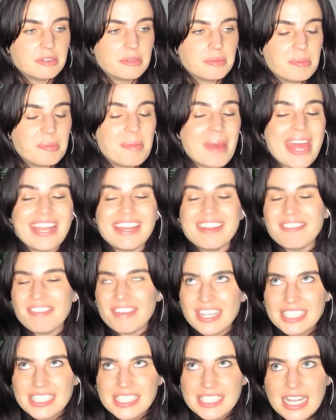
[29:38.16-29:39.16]

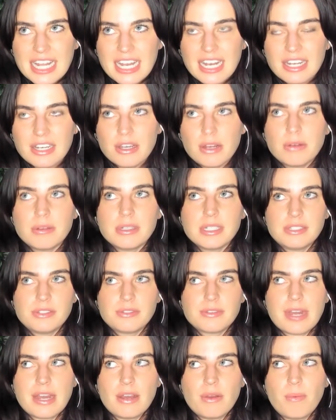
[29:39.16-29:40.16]
benefits that I noticed right